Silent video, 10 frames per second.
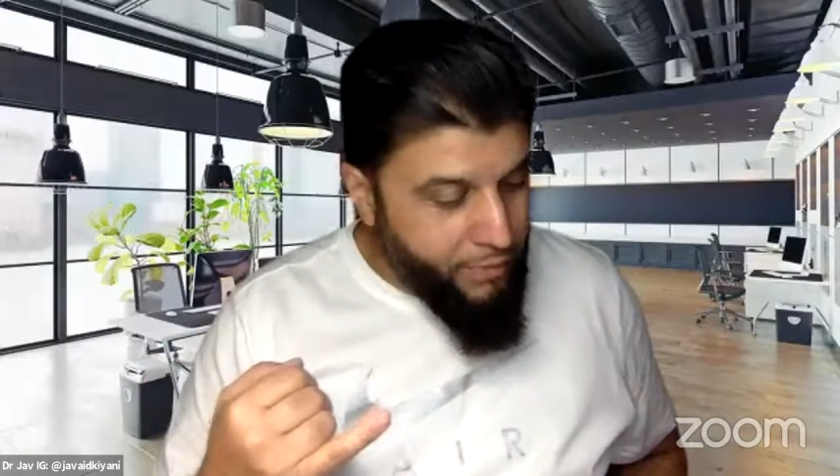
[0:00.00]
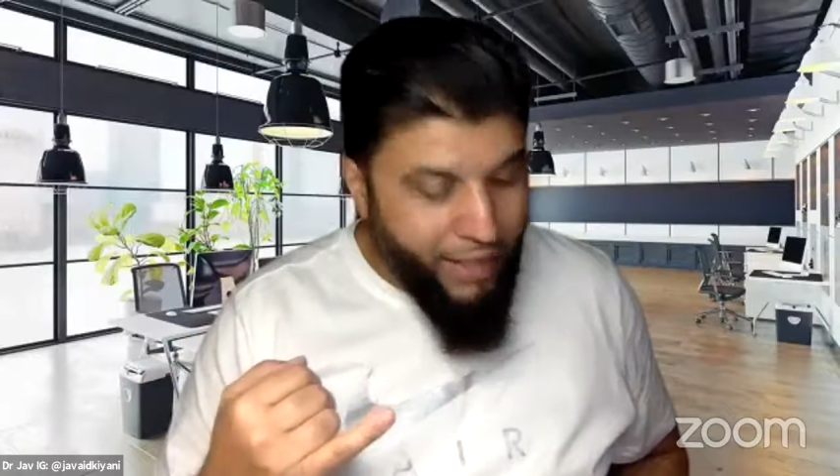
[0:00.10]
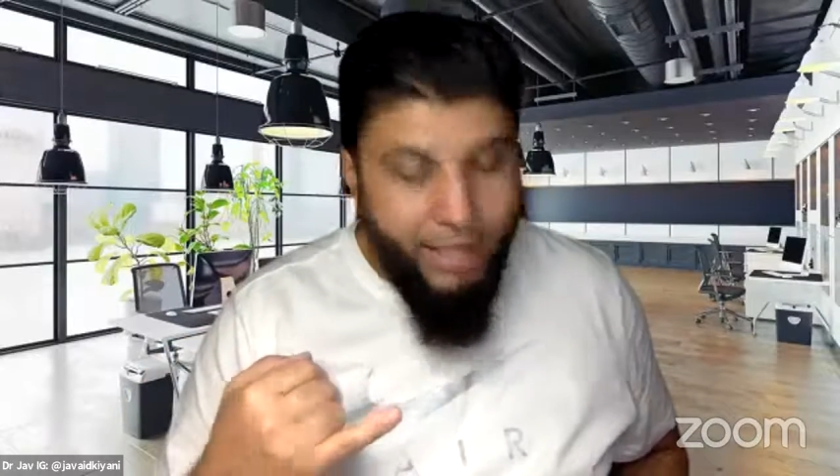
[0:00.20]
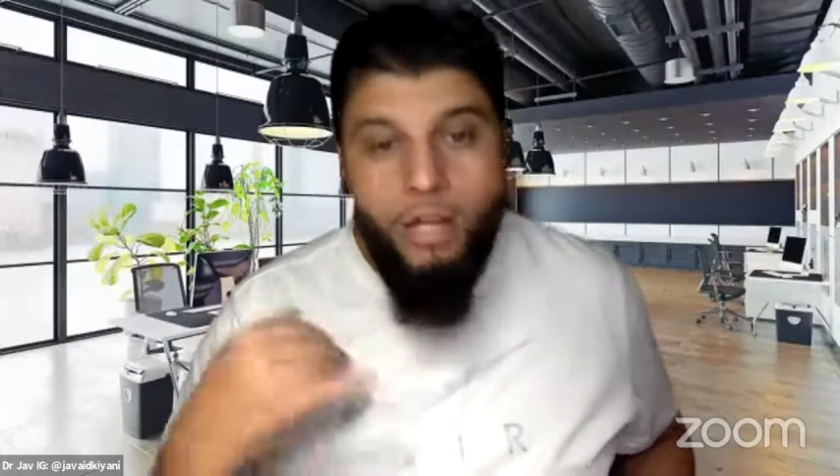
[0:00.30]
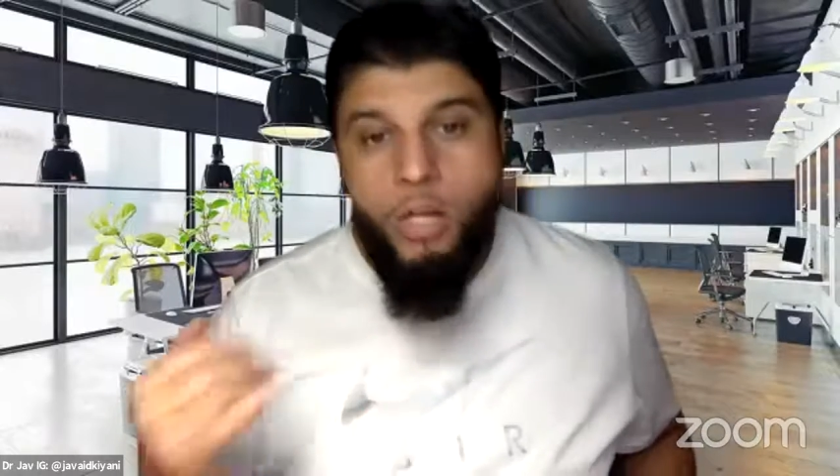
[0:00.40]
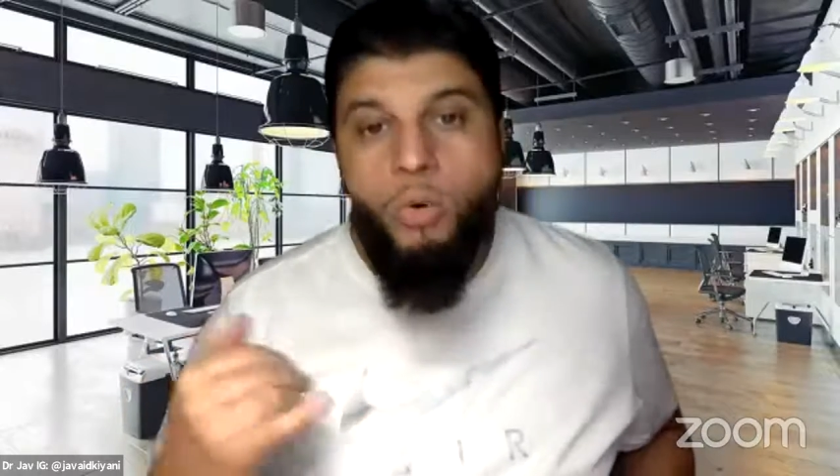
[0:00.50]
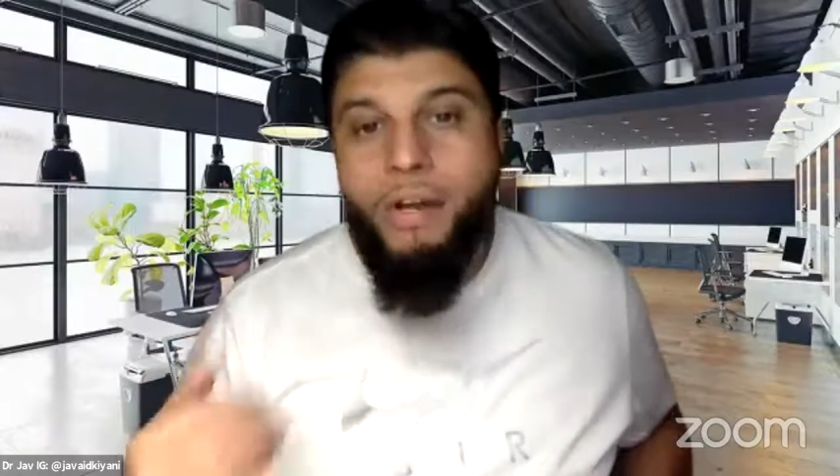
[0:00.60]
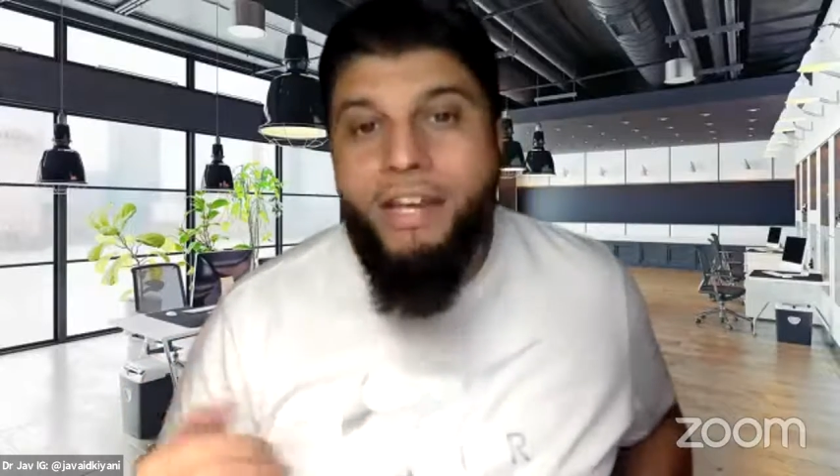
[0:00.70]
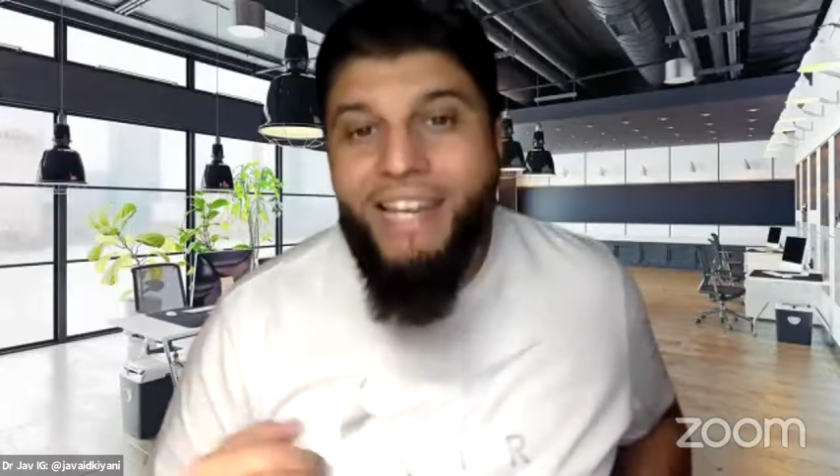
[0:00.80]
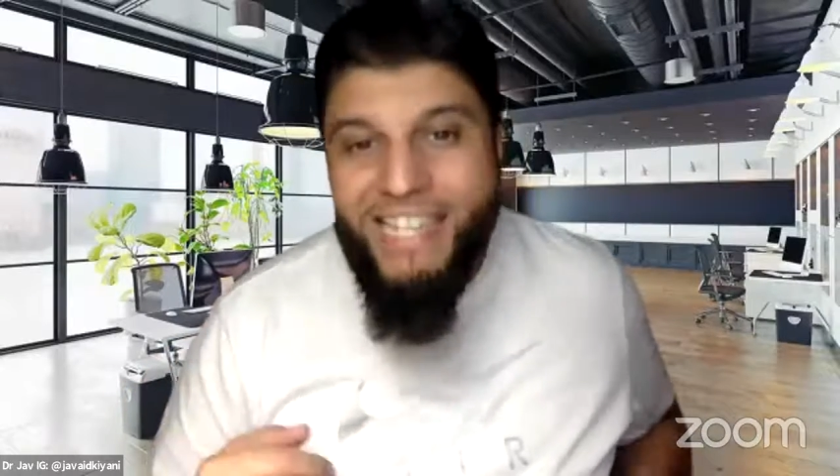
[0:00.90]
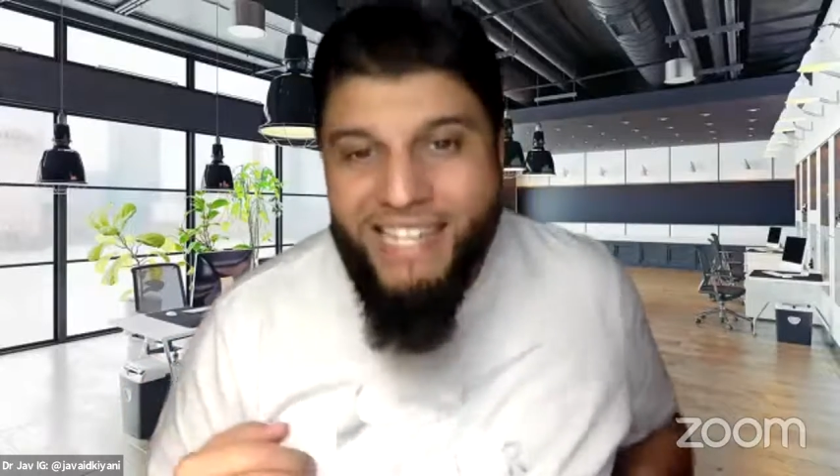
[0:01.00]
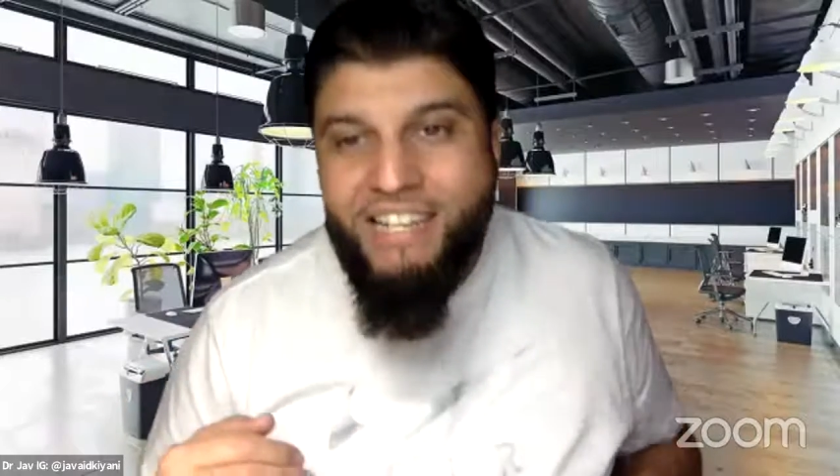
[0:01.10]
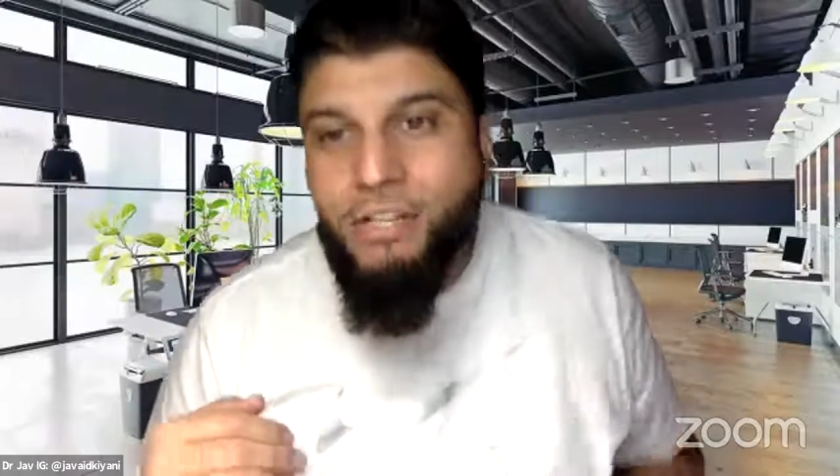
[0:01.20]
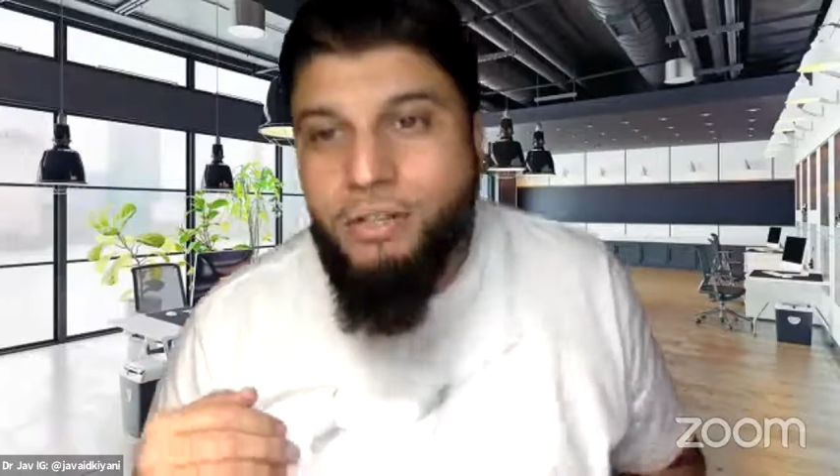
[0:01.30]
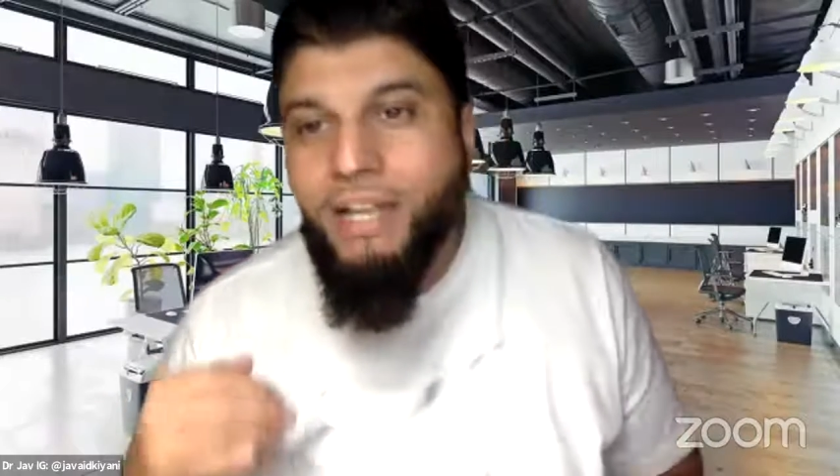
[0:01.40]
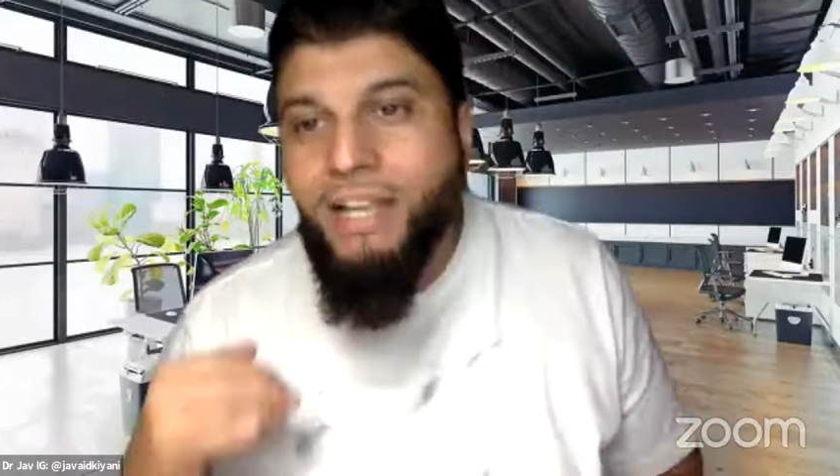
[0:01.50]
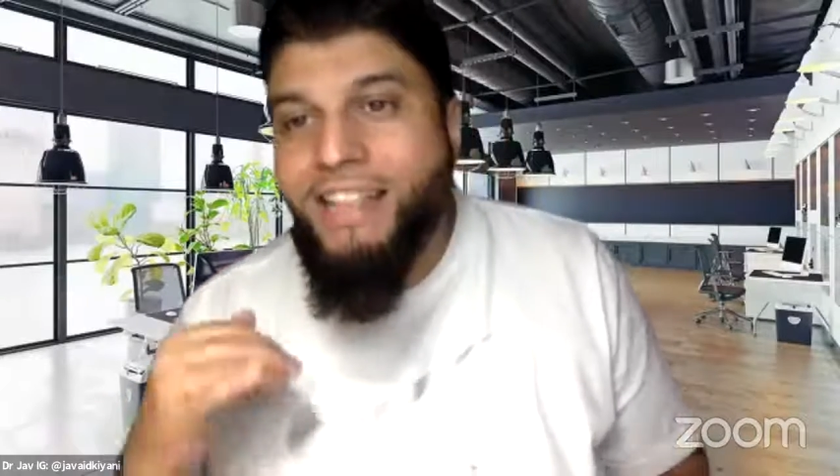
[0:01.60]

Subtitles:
about who are you listening to?